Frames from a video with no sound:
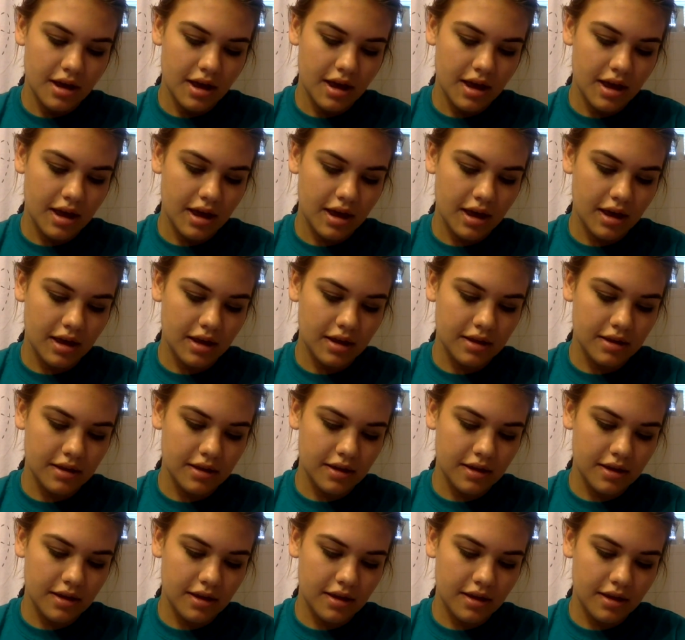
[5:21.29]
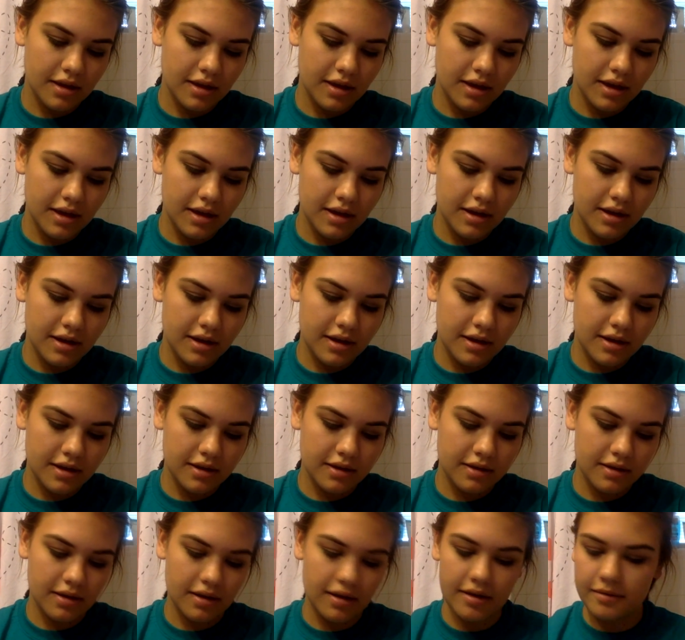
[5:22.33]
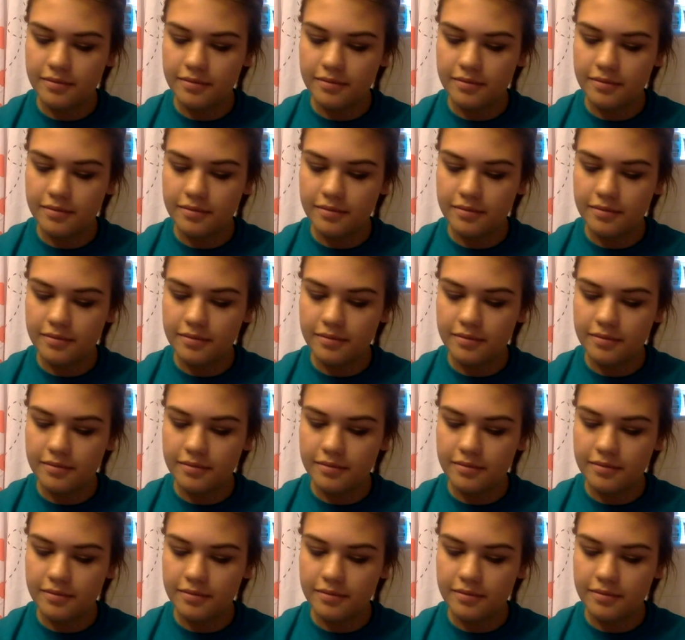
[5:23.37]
And it is,